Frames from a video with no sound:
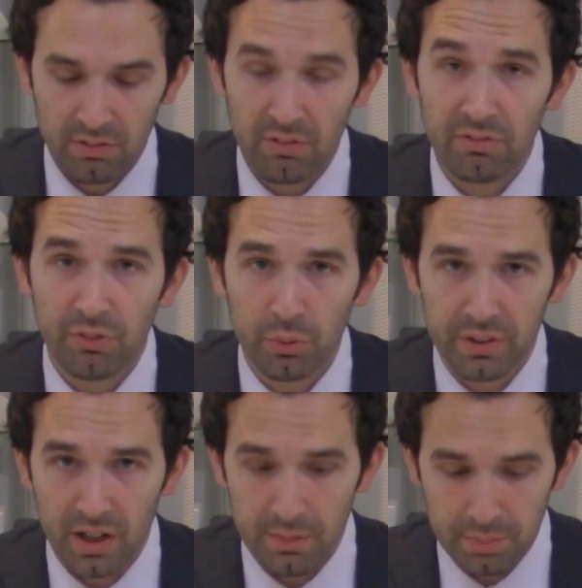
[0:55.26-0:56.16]

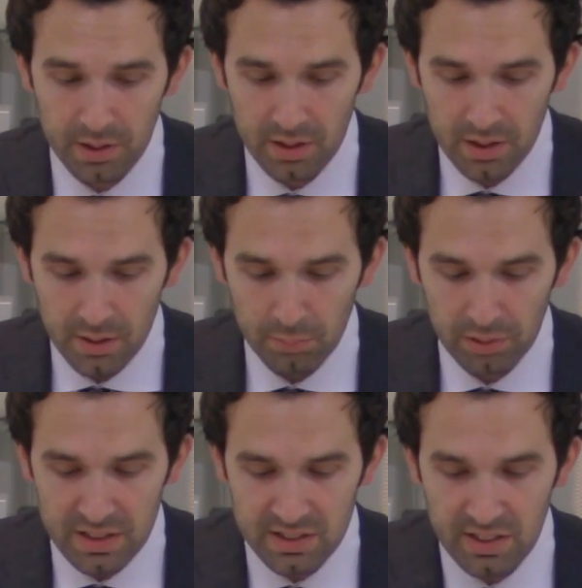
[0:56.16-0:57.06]
fold it up,
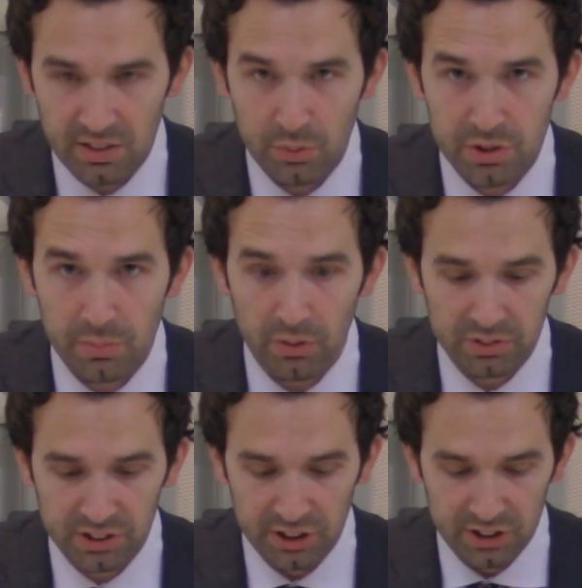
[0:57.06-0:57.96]
place it into a small
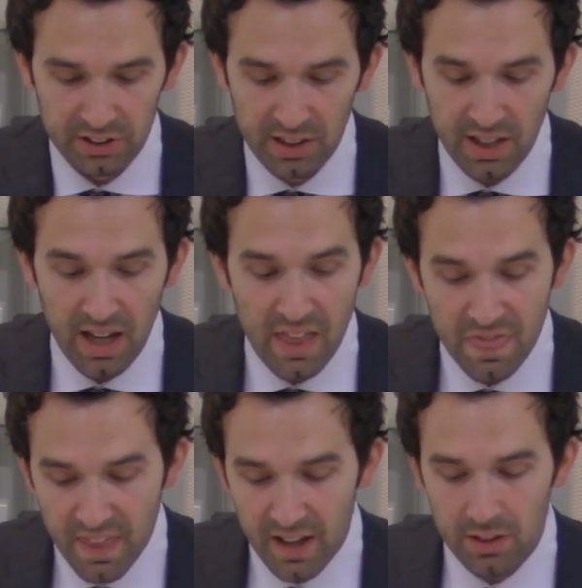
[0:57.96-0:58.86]
incision,
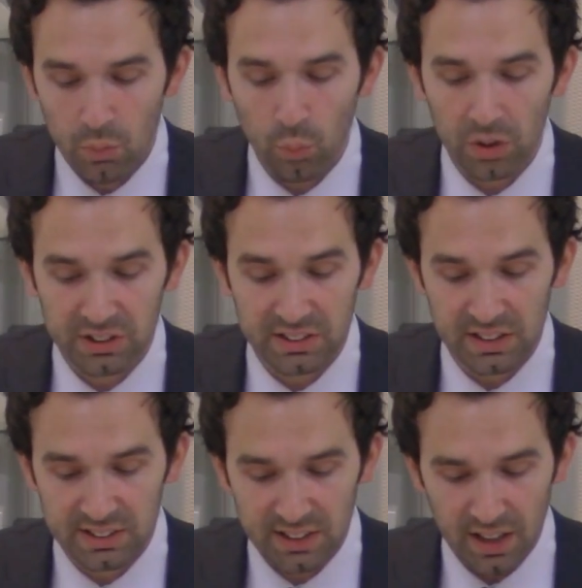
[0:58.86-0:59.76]
and then once it's
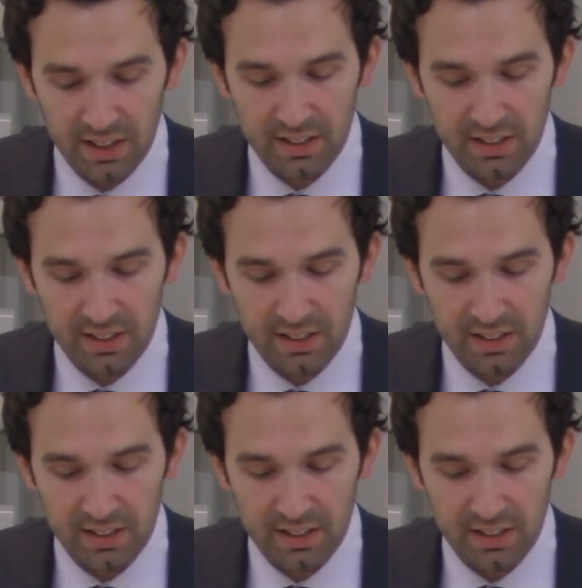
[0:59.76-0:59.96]
inside,